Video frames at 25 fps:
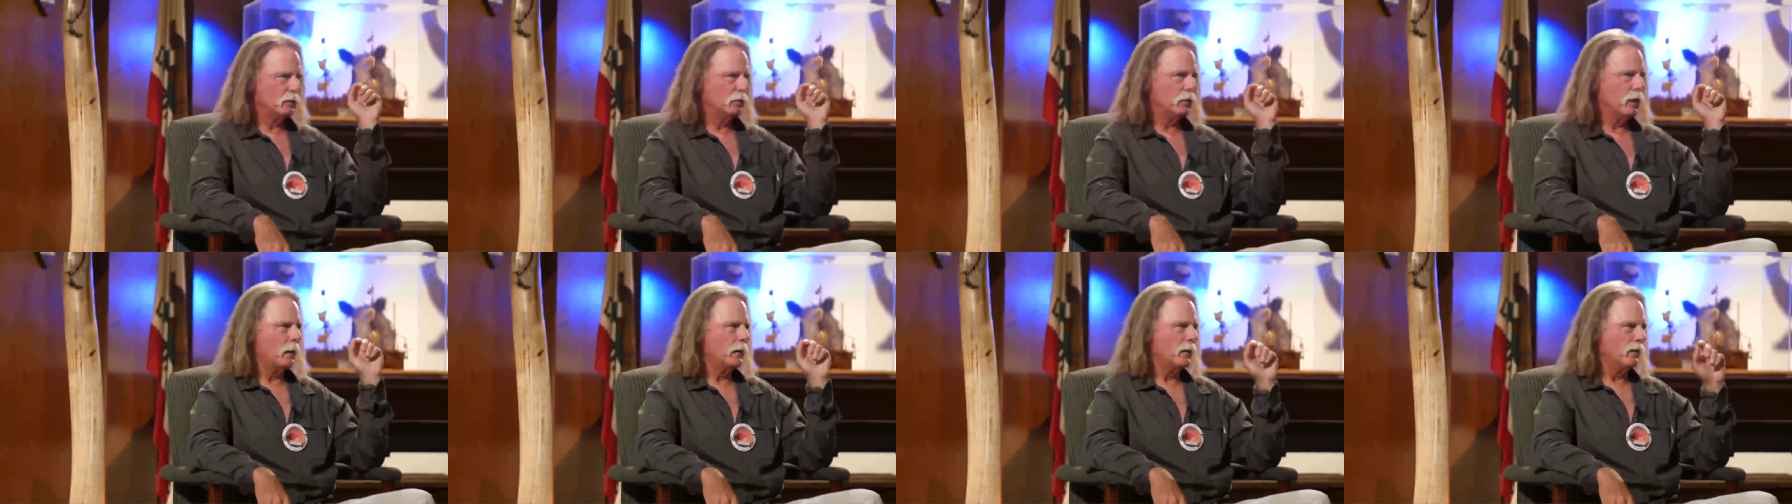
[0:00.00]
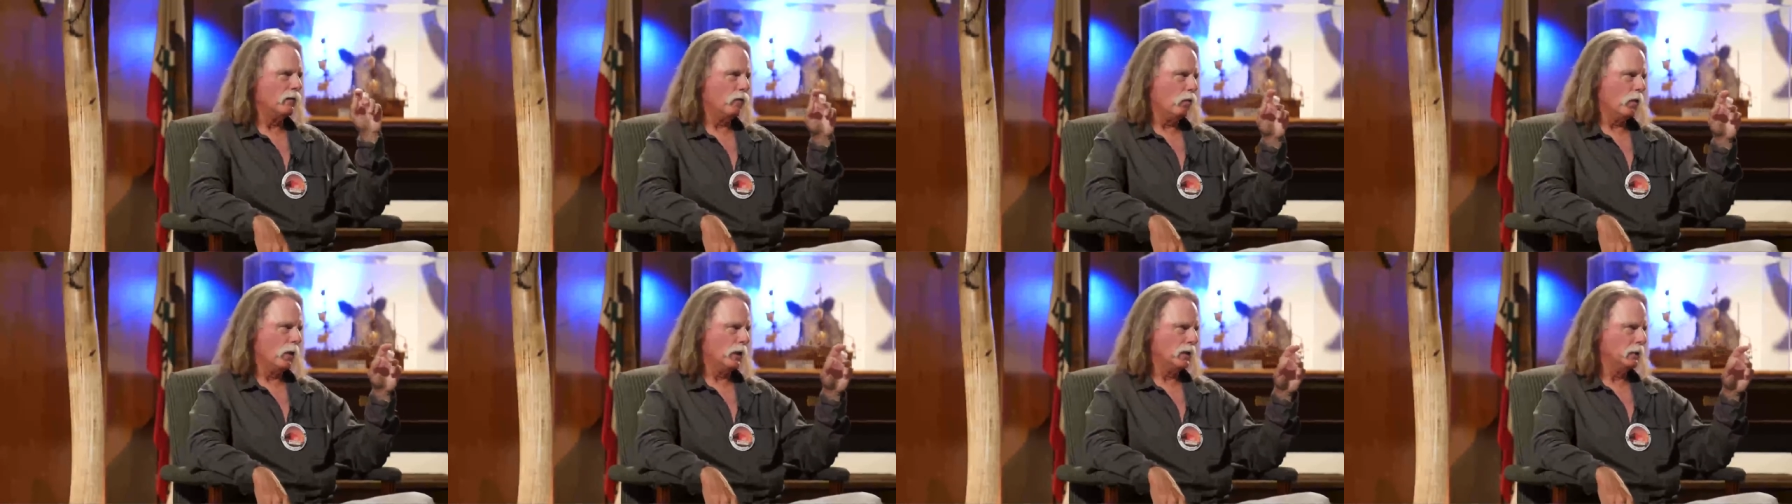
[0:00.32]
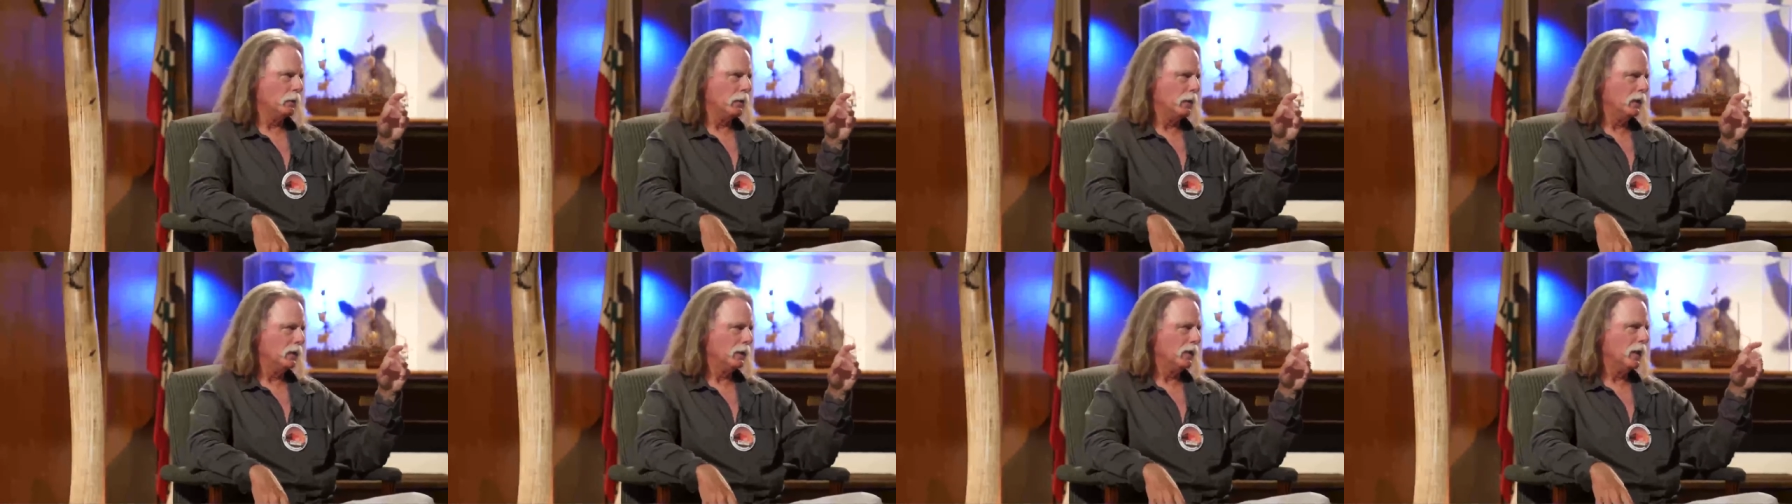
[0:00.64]
probably
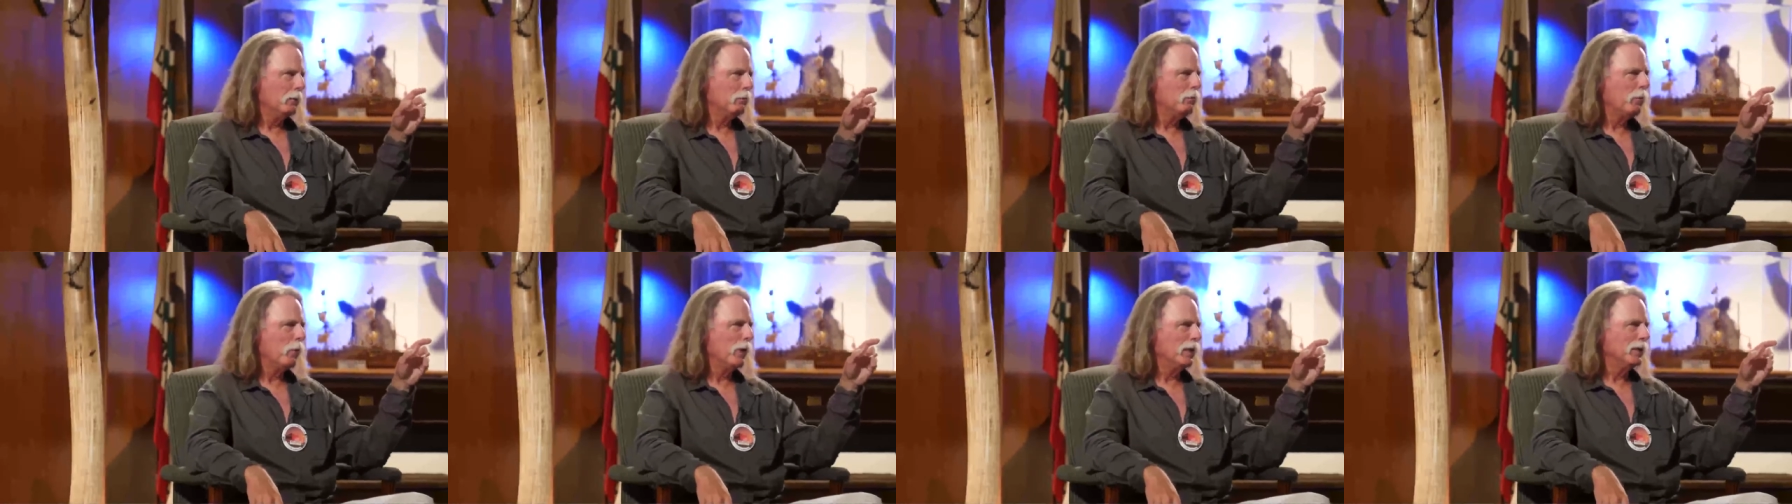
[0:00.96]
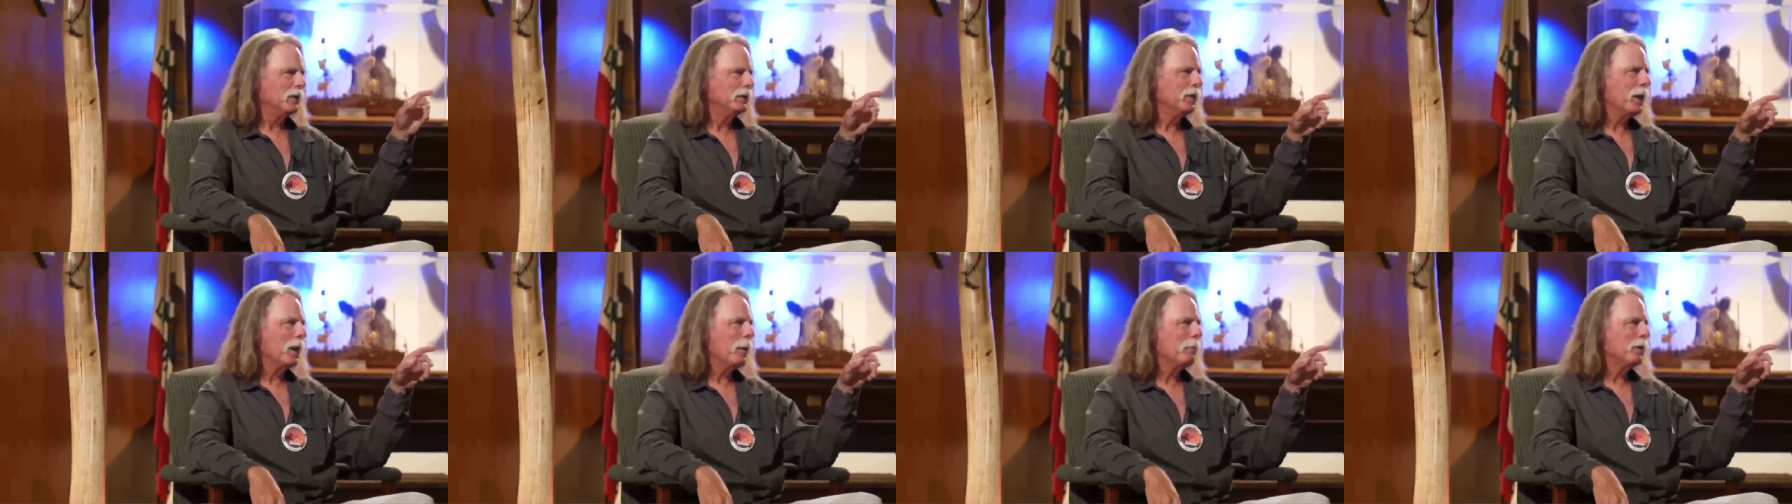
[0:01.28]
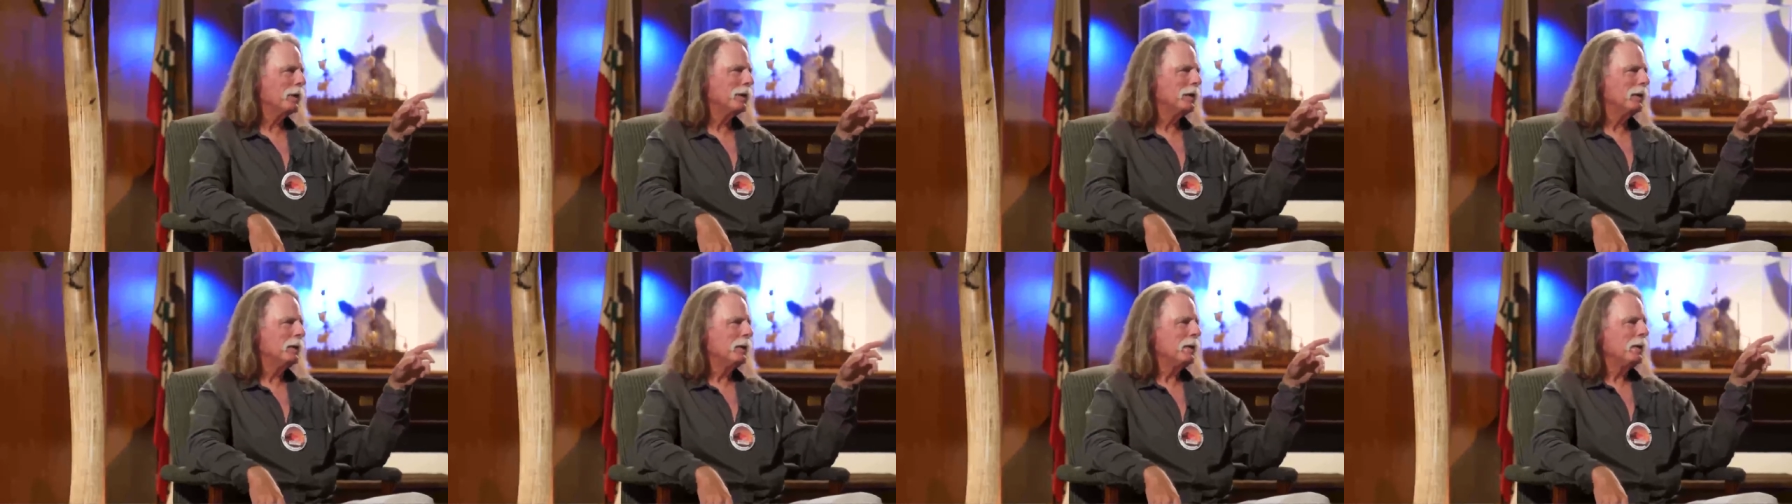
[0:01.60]
avoiding me at that point in time,
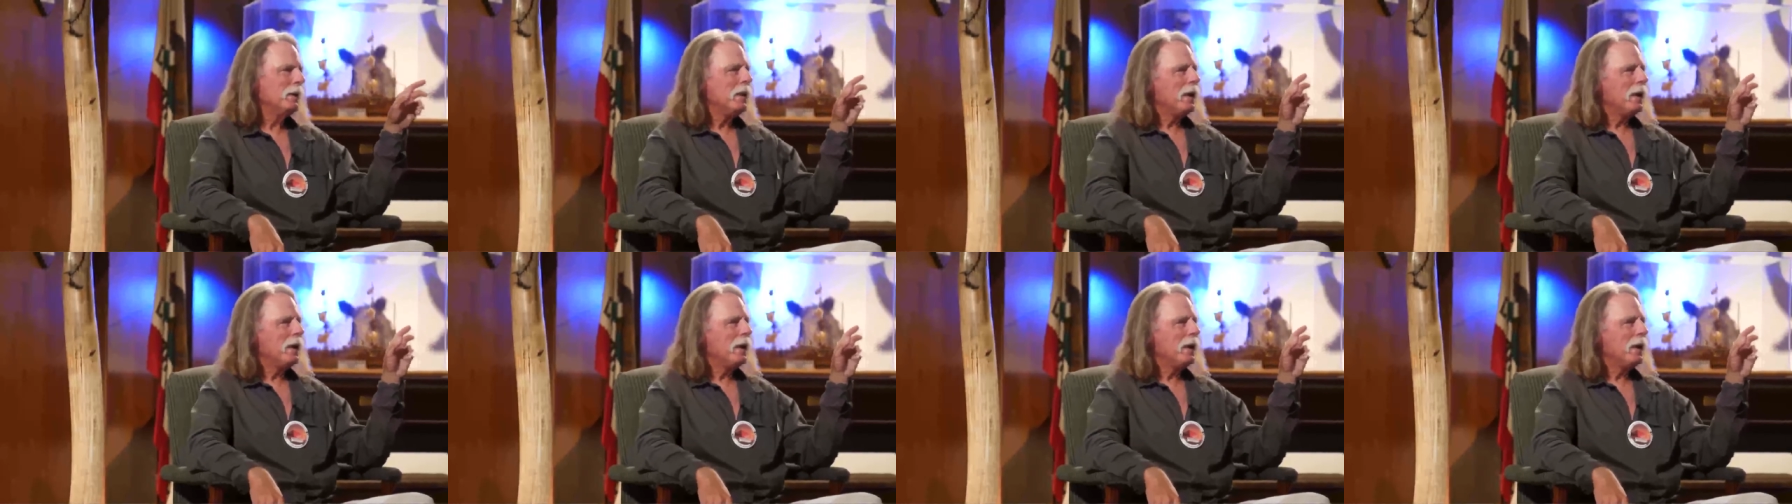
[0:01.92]
but